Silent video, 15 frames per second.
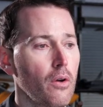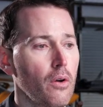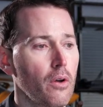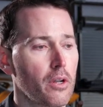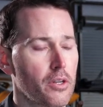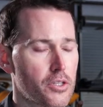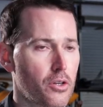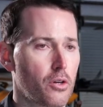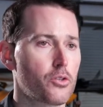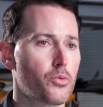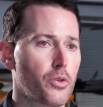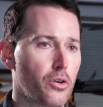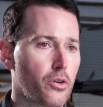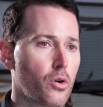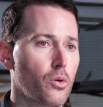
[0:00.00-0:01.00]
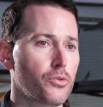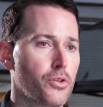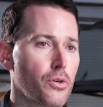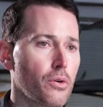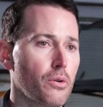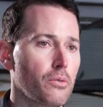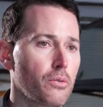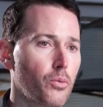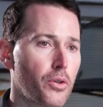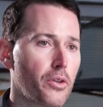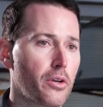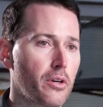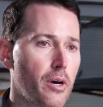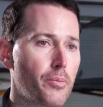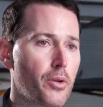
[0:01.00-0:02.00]
and it starts with the culture with the
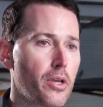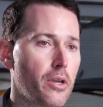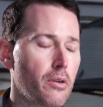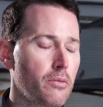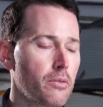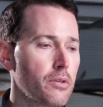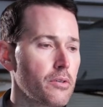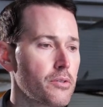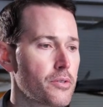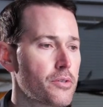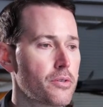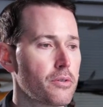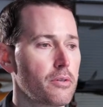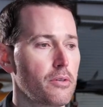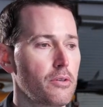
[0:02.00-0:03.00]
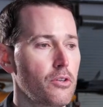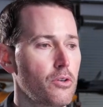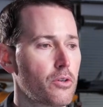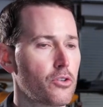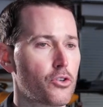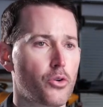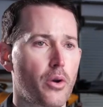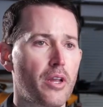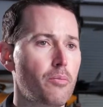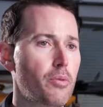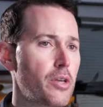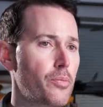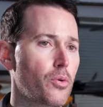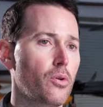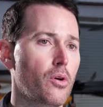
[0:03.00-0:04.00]
company, is you can train
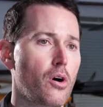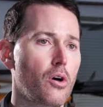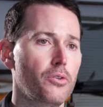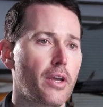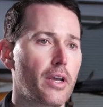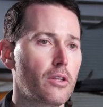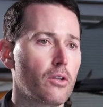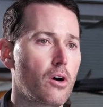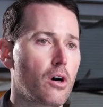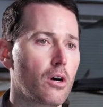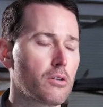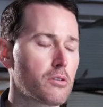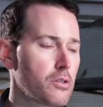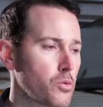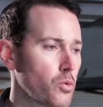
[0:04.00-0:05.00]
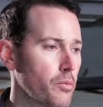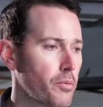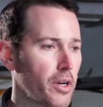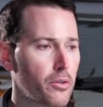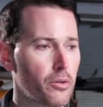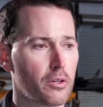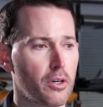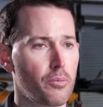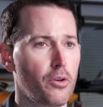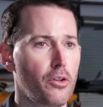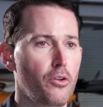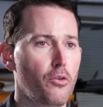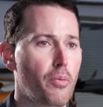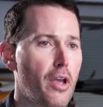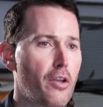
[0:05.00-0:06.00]
people all day long. This is what my other company,
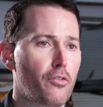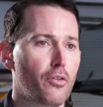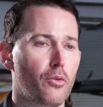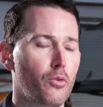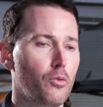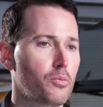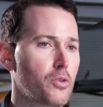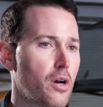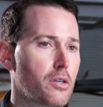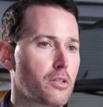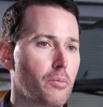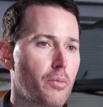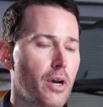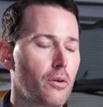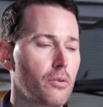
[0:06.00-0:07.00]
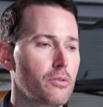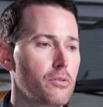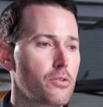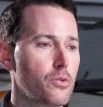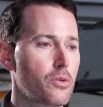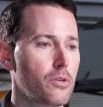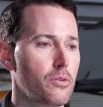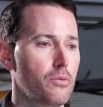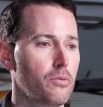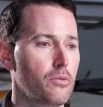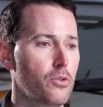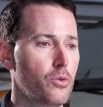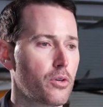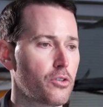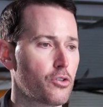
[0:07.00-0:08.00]
New Patient Group, talks about, is you
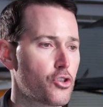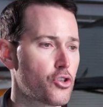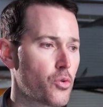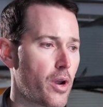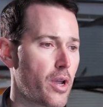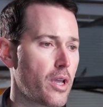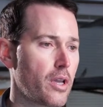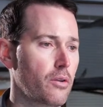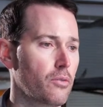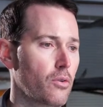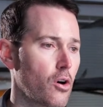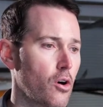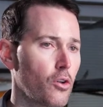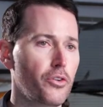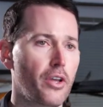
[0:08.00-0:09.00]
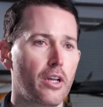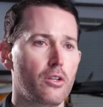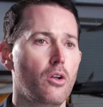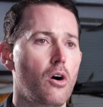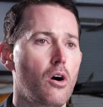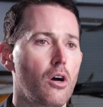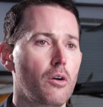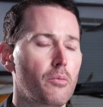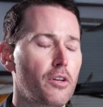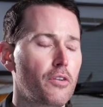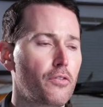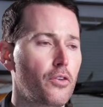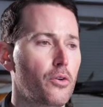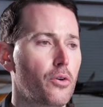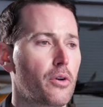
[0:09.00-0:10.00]
can train all day long, but
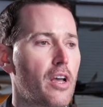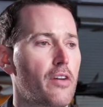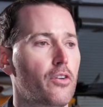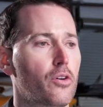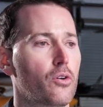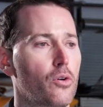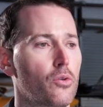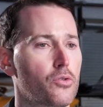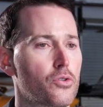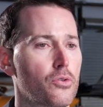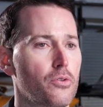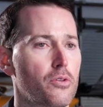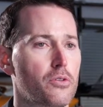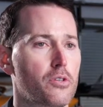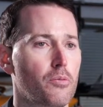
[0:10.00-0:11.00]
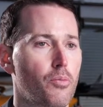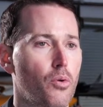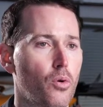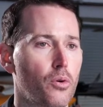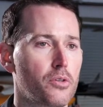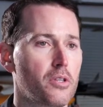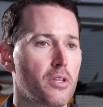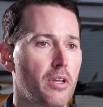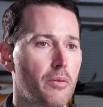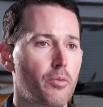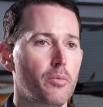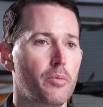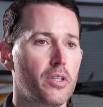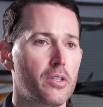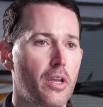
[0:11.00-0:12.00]
if you don't have a culture that supports the
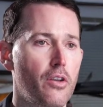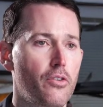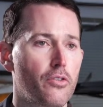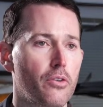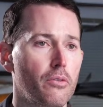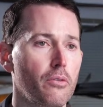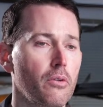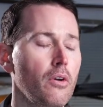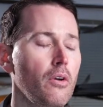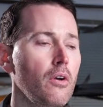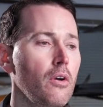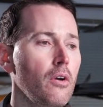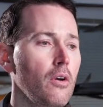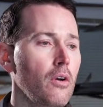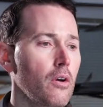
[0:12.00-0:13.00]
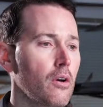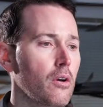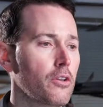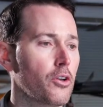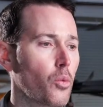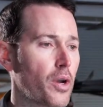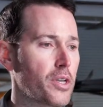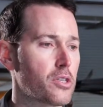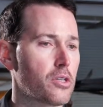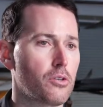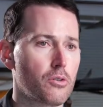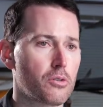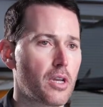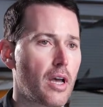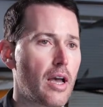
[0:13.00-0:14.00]
implementation, you're wasting
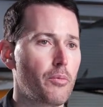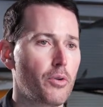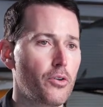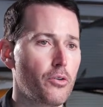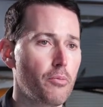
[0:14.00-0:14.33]
your time and your